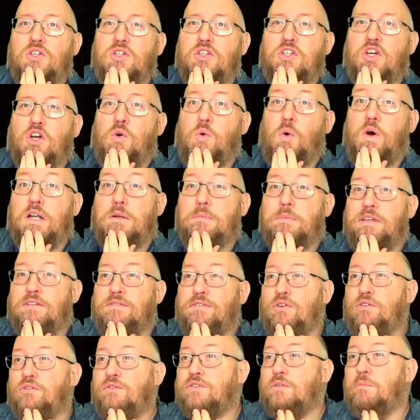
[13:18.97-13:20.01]
the Quantum
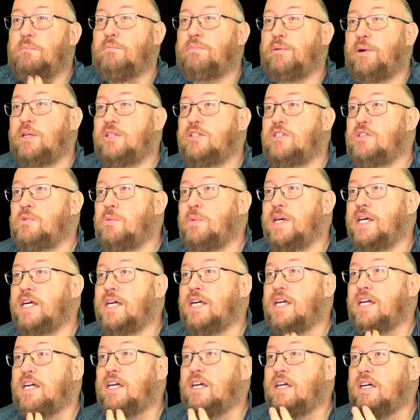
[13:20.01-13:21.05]
Evo from Brunswick,